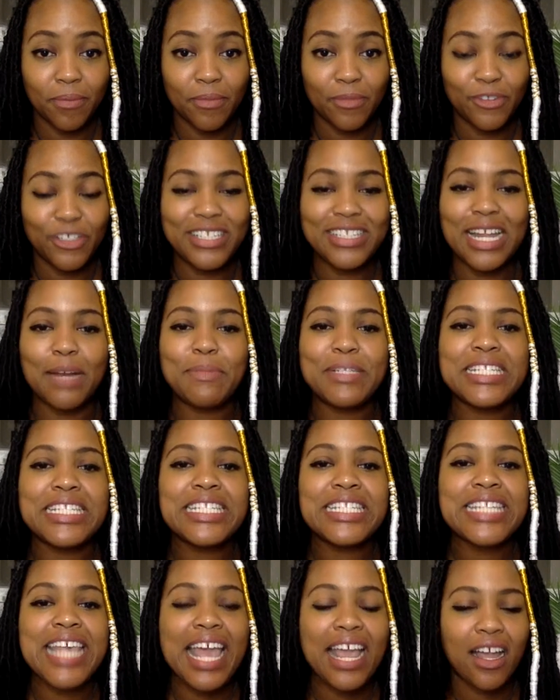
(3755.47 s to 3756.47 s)
She said, I'm
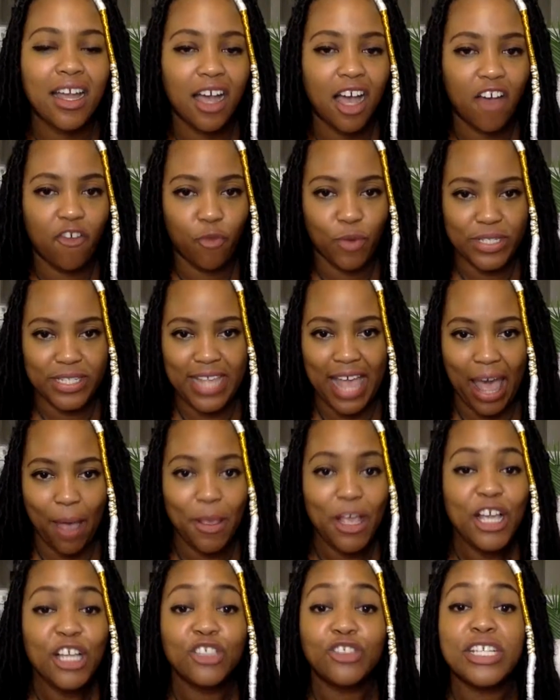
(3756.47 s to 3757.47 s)
sick of what's
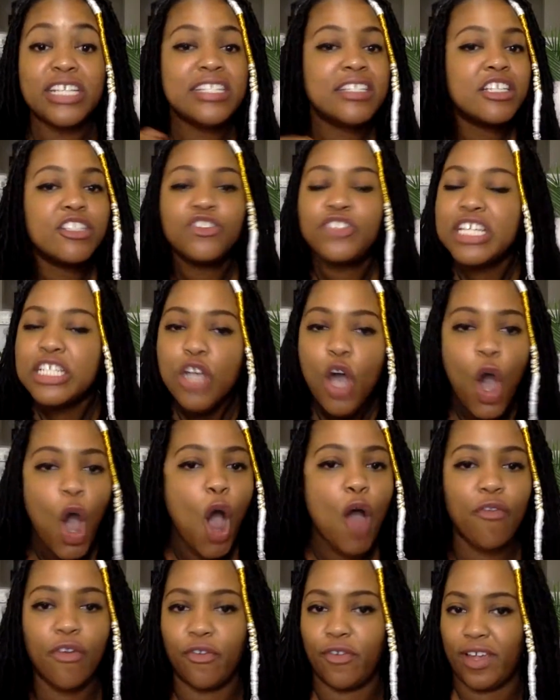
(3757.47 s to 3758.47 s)
happening. She's
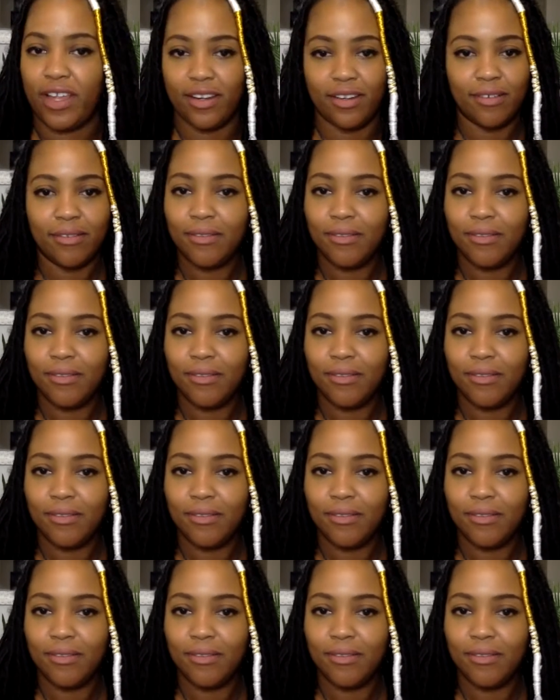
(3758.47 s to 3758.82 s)
over it.